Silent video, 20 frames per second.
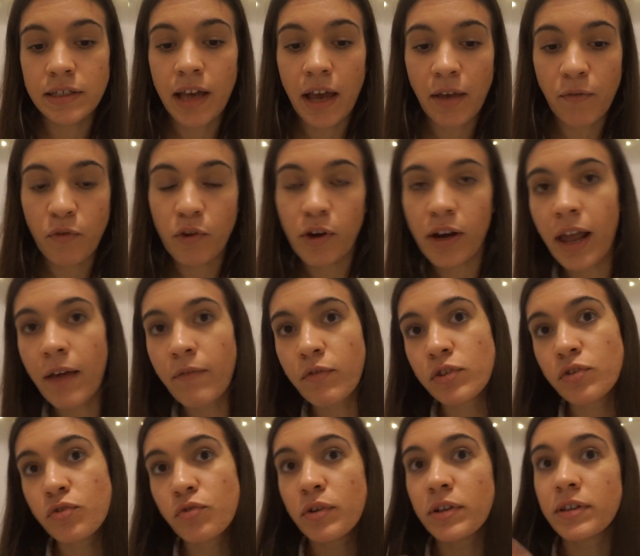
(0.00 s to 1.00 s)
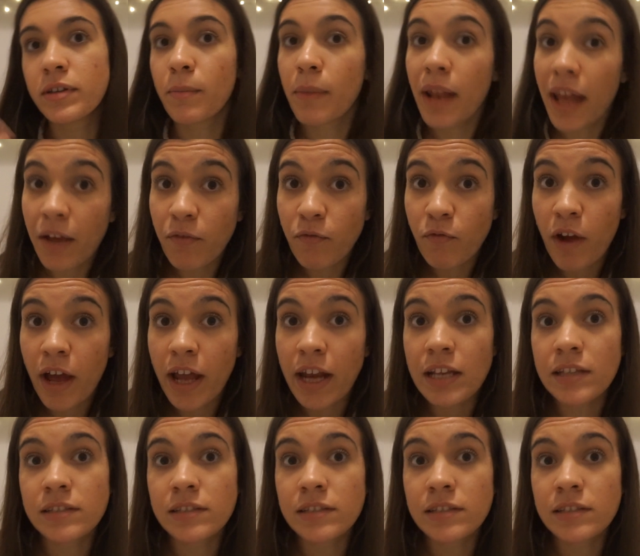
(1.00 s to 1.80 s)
iPhone 11 during the Black Friday,